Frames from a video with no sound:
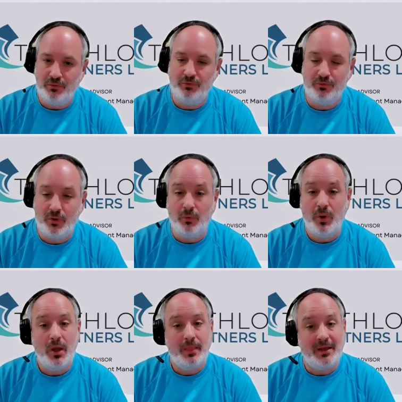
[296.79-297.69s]

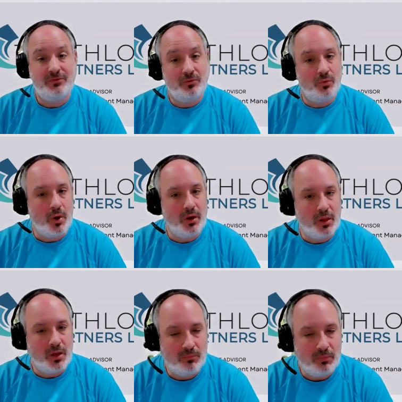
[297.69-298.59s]
So that's quite a
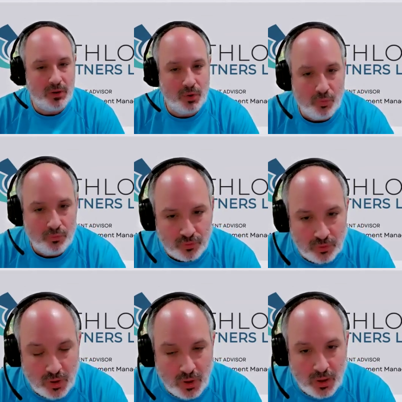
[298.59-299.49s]
lot of money
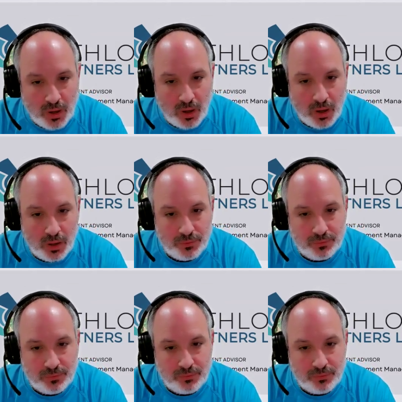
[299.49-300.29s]
over a